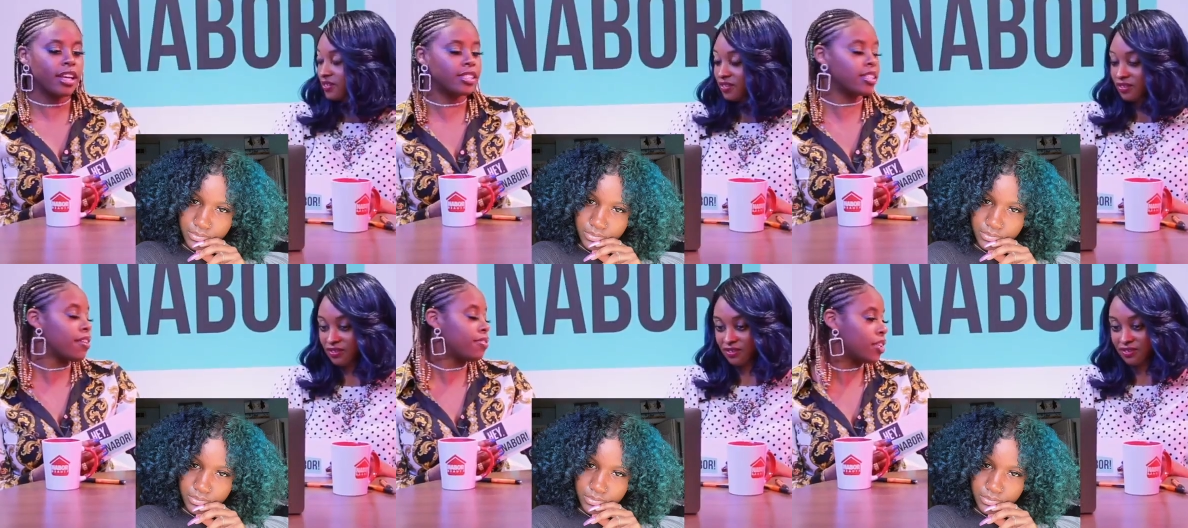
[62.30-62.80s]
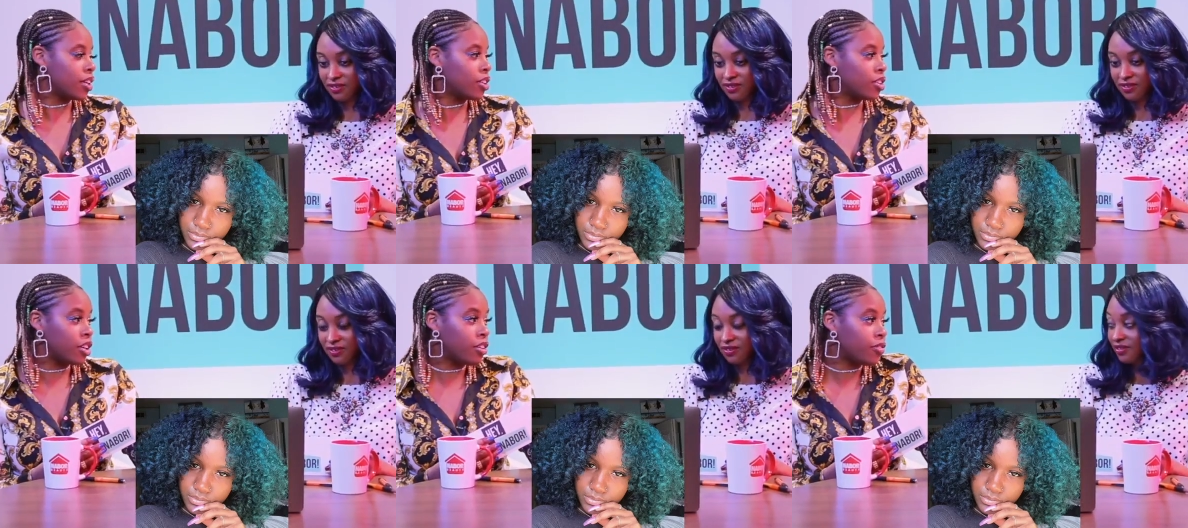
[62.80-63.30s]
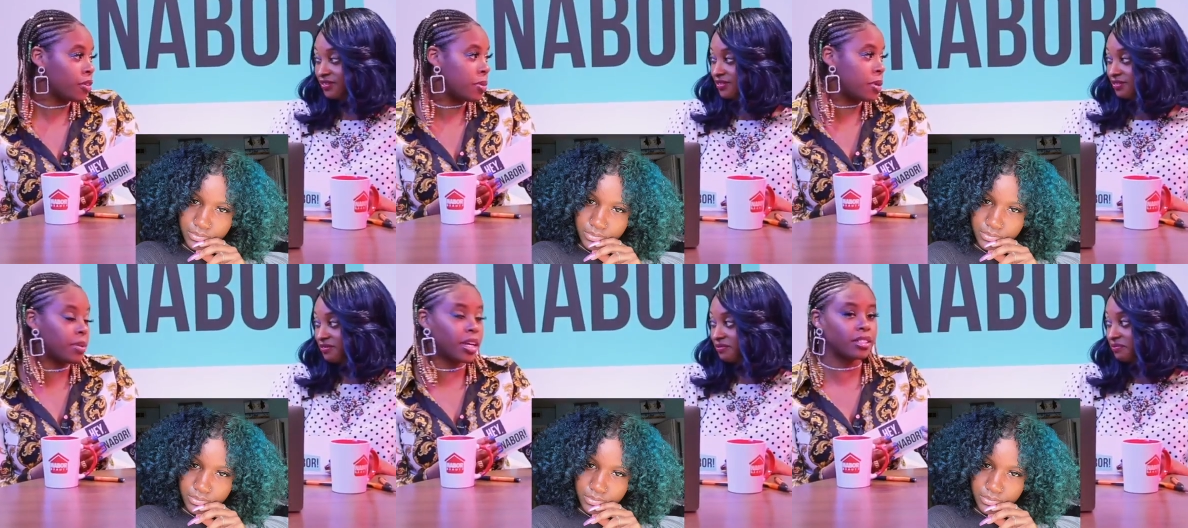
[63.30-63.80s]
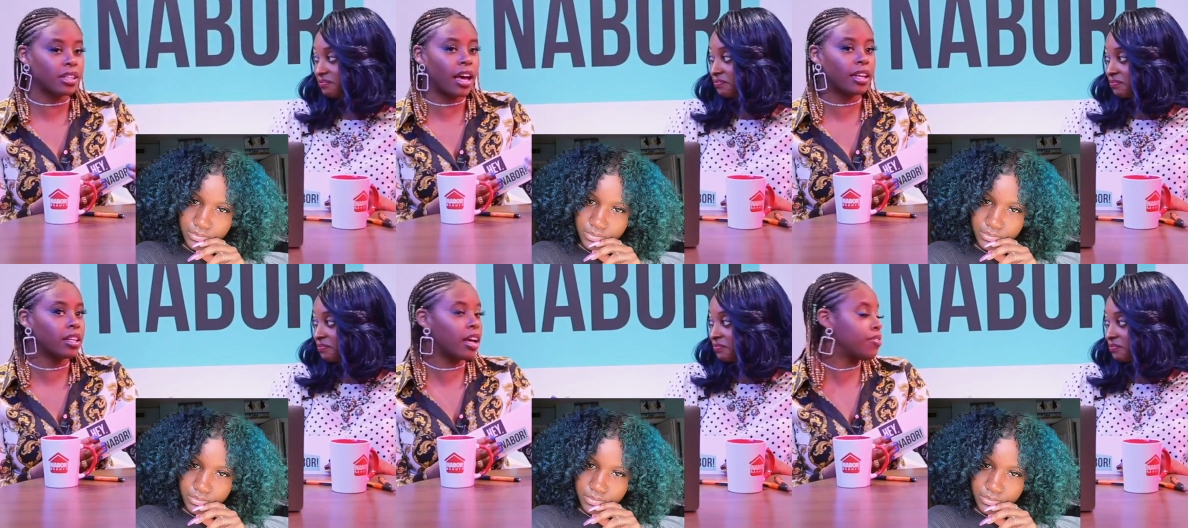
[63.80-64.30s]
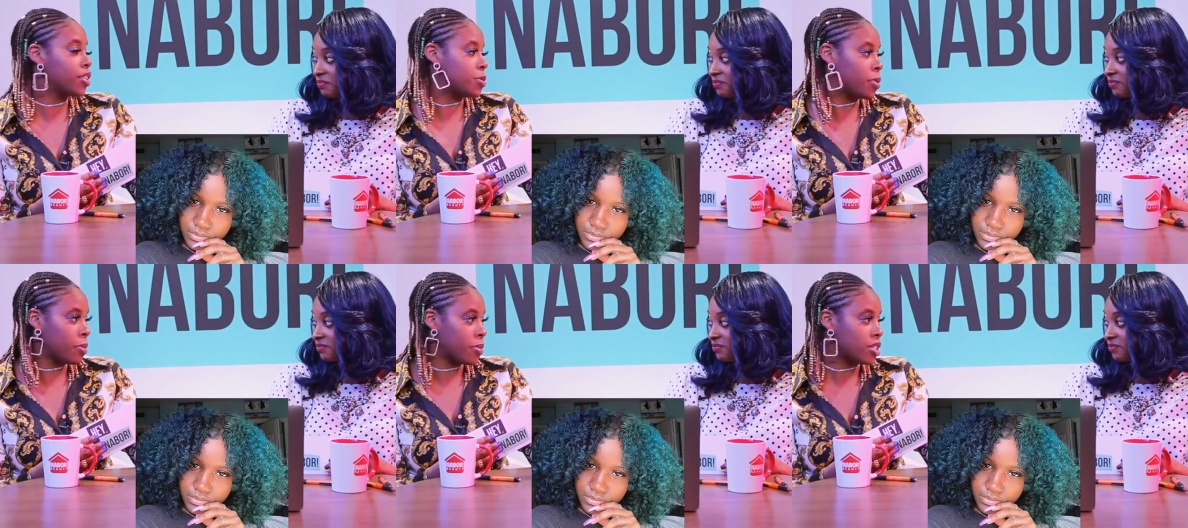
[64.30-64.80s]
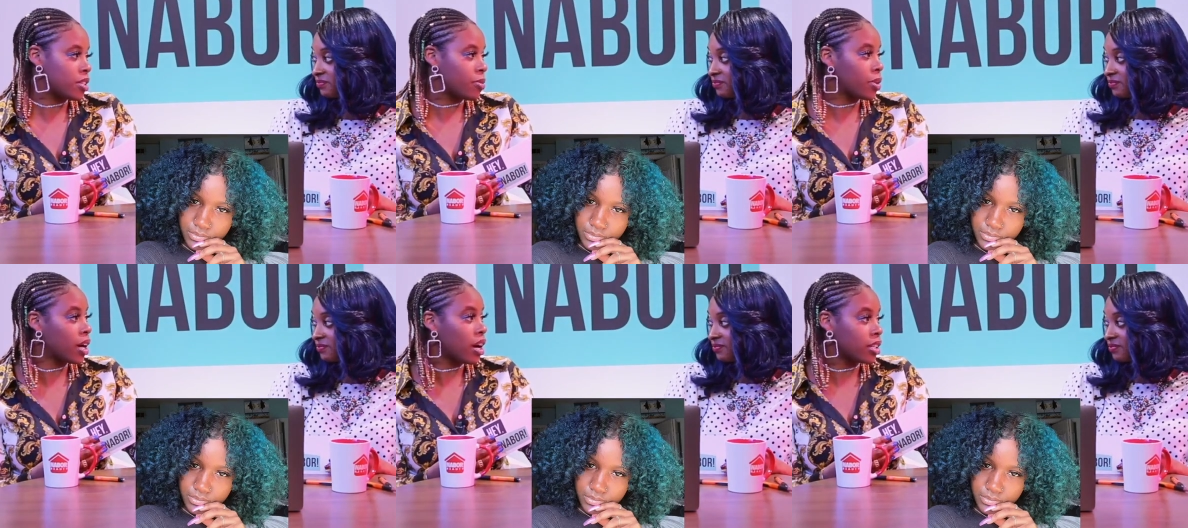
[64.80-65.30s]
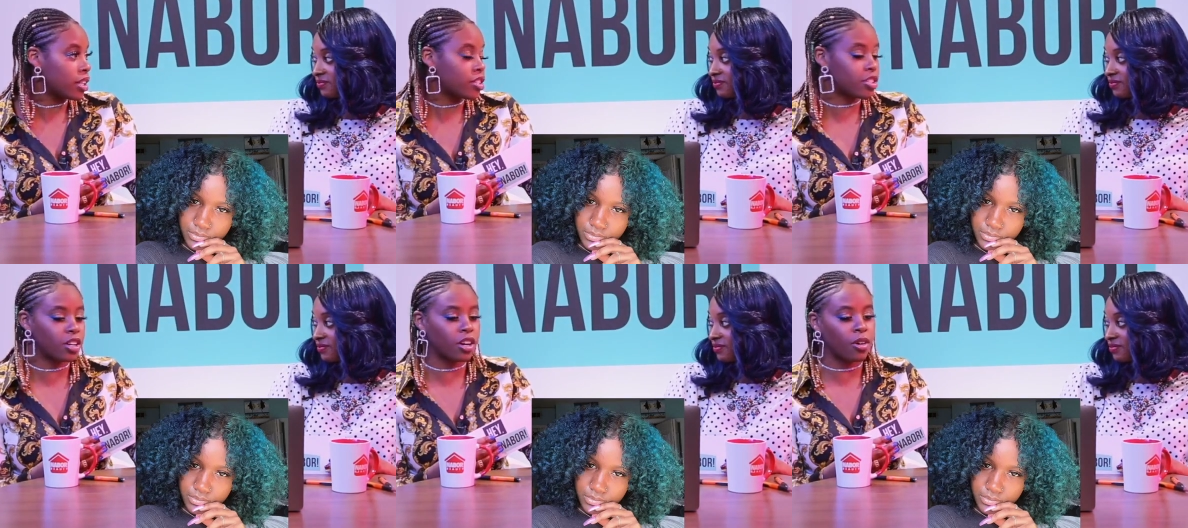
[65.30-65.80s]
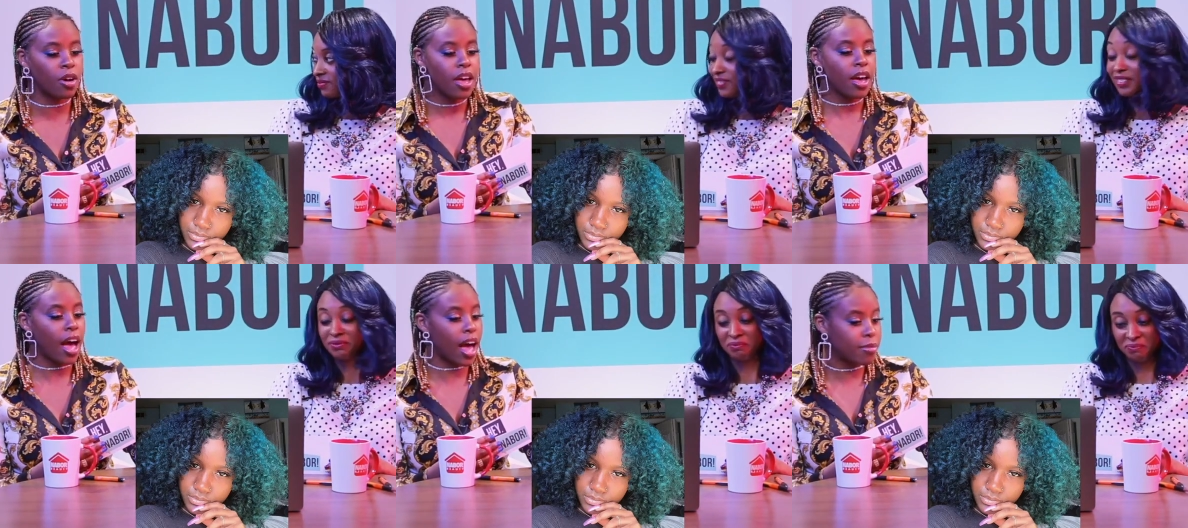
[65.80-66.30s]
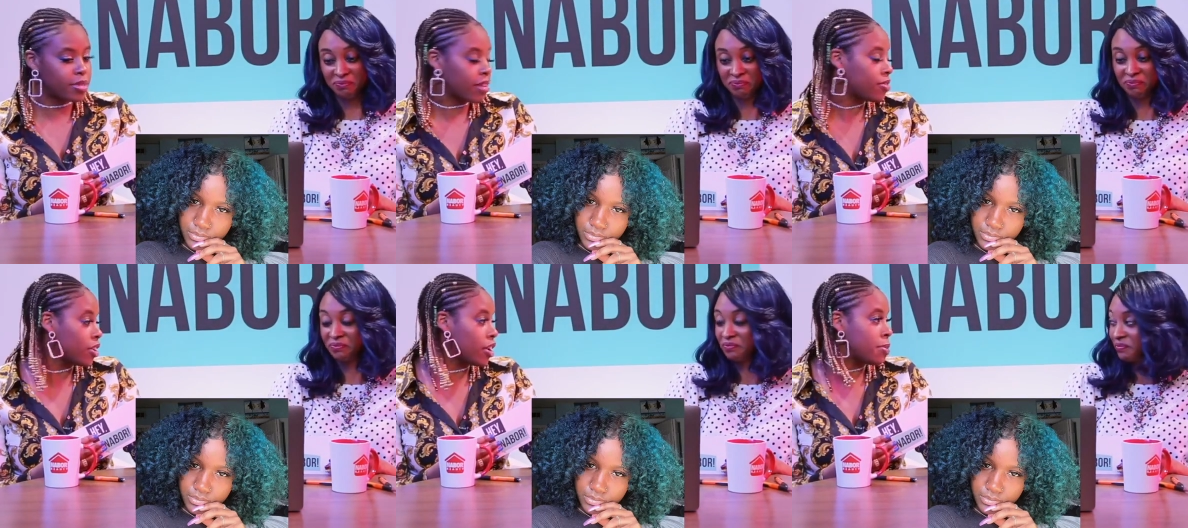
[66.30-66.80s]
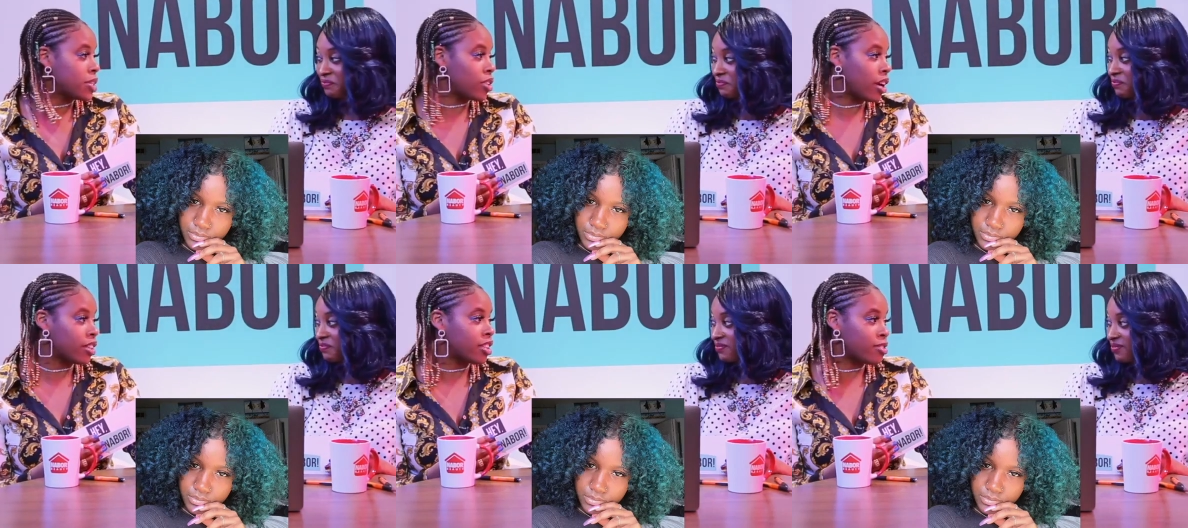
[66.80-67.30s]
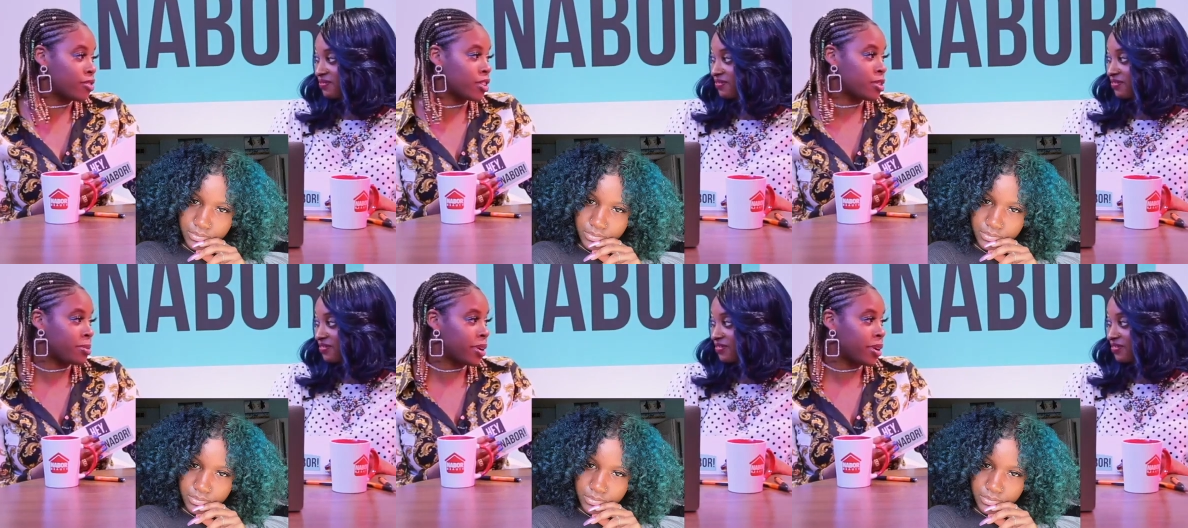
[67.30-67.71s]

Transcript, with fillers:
Speaker 1: it's definitely good for me because I love experimenting with color. So I'm definitely going to be trying this for the